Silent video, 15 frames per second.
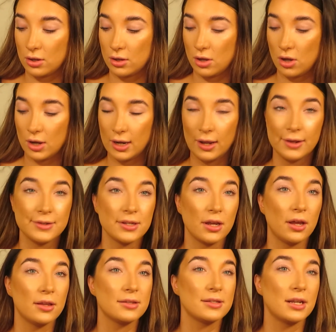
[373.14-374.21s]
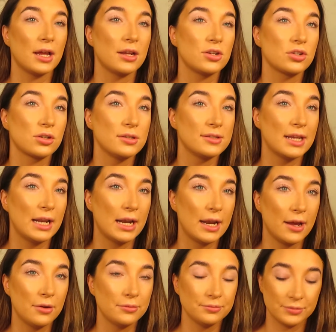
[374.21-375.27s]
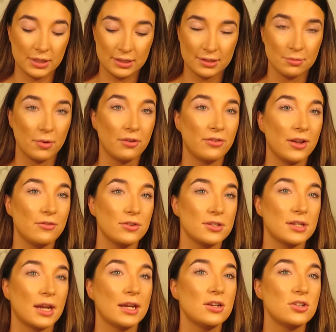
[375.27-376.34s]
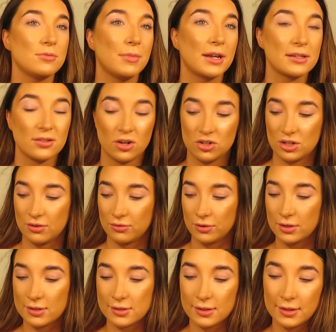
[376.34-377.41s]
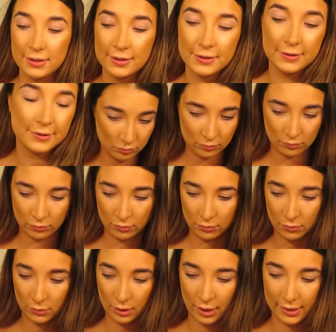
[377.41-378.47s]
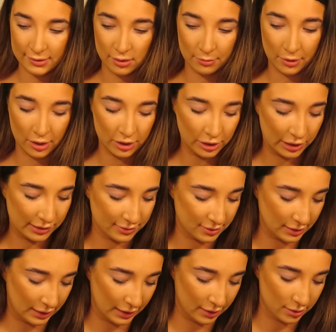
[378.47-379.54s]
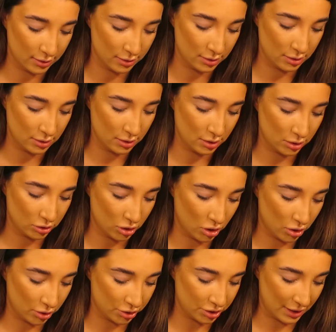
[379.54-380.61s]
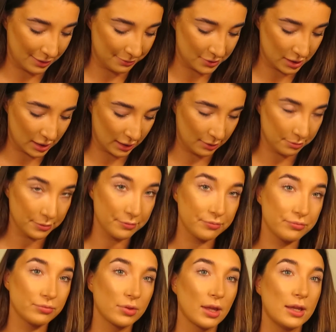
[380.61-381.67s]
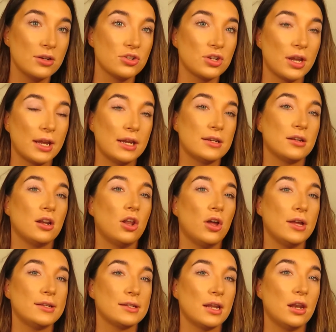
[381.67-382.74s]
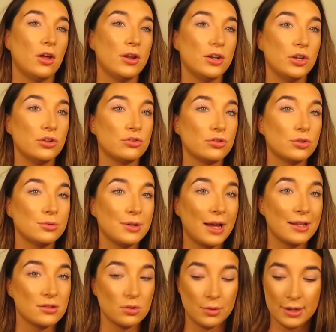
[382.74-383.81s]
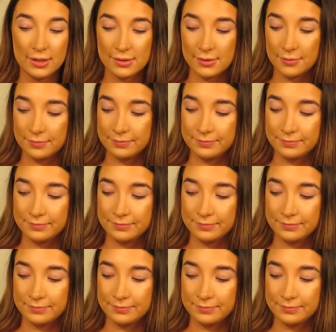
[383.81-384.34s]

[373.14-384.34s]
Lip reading: highlighter slash concealer now. This is my favourite stage, makes such a difference. Okay, so I'm gonna use the Tarte Shape Tape in shade Light and Light Neutral, as always.